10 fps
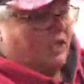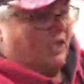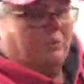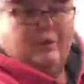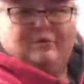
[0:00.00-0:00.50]
You
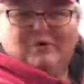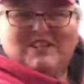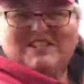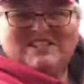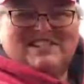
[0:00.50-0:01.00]
can put
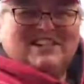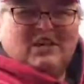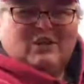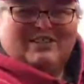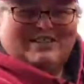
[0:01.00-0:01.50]
freezies in
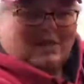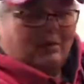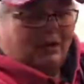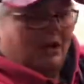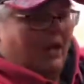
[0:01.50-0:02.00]
here in the
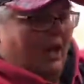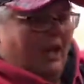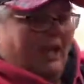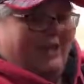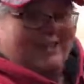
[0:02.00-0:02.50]
summer
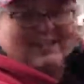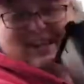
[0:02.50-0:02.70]
and